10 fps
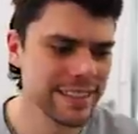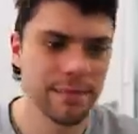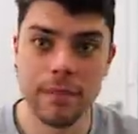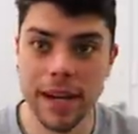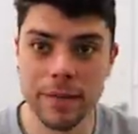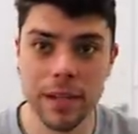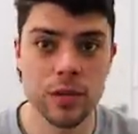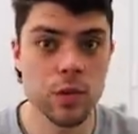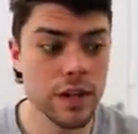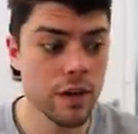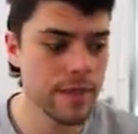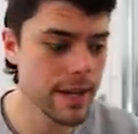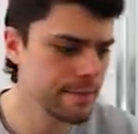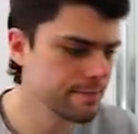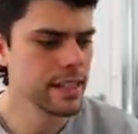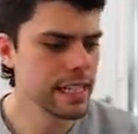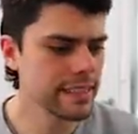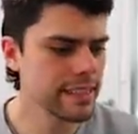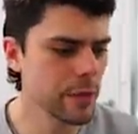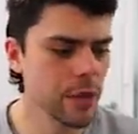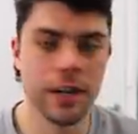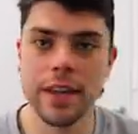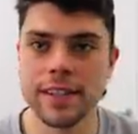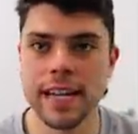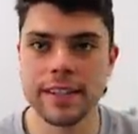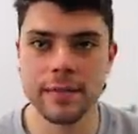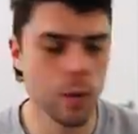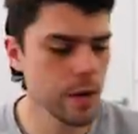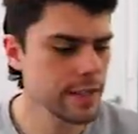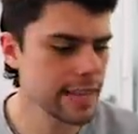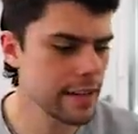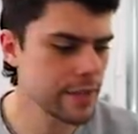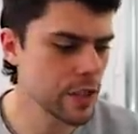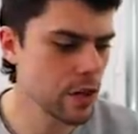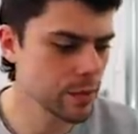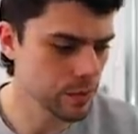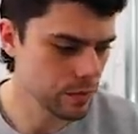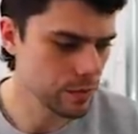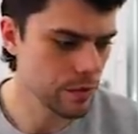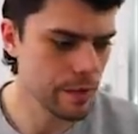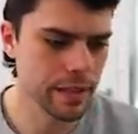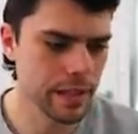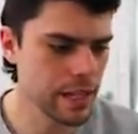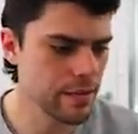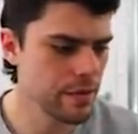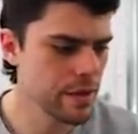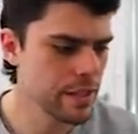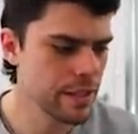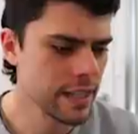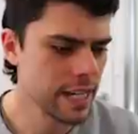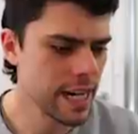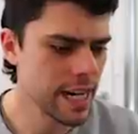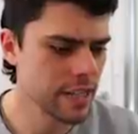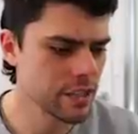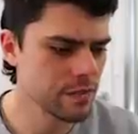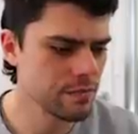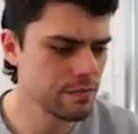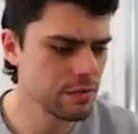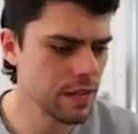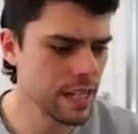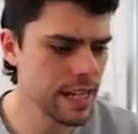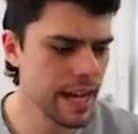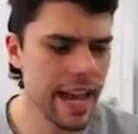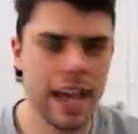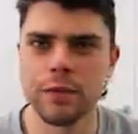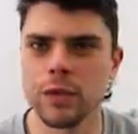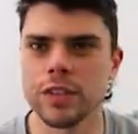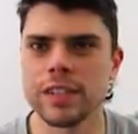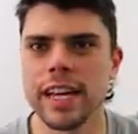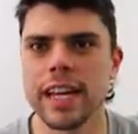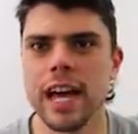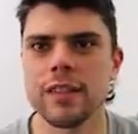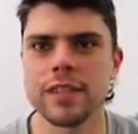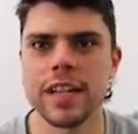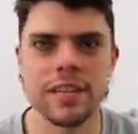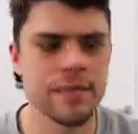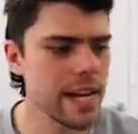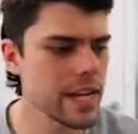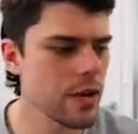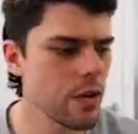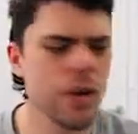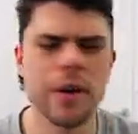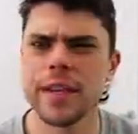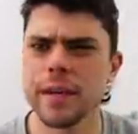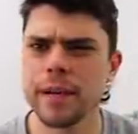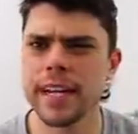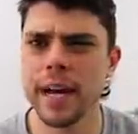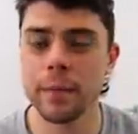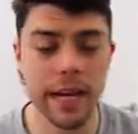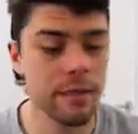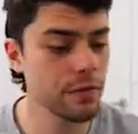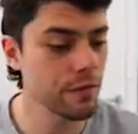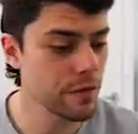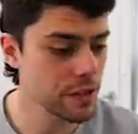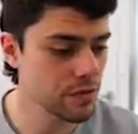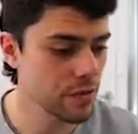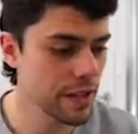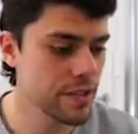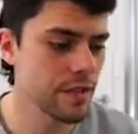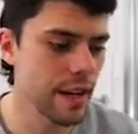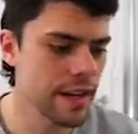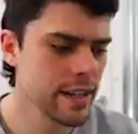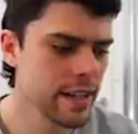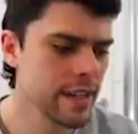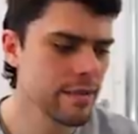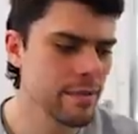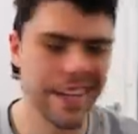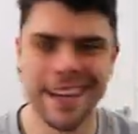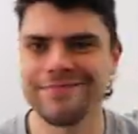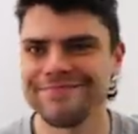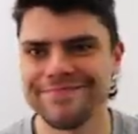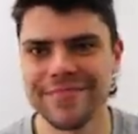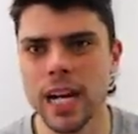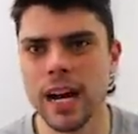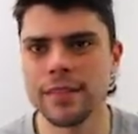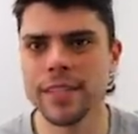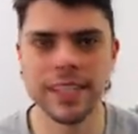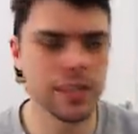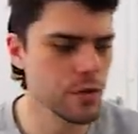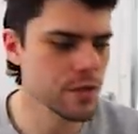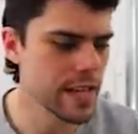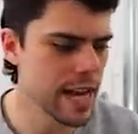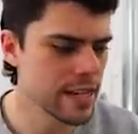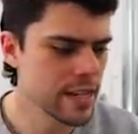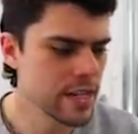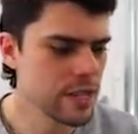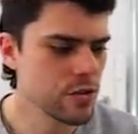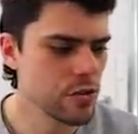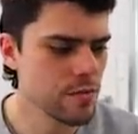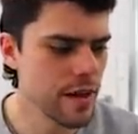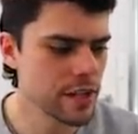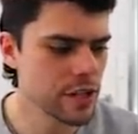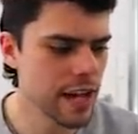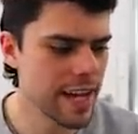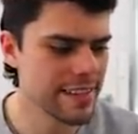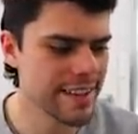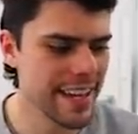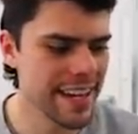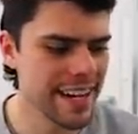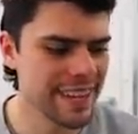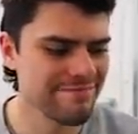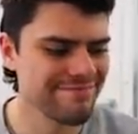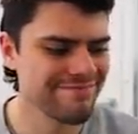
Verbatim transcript: Maybe. You tell me. Next up, we got another Tassie boy, David Noble, who I believe uh, just played a handful of state games for Tasmania. Oh no, I think he played a couple of games for Fitzroy. That's right. But again, can't really use that too much as a uh,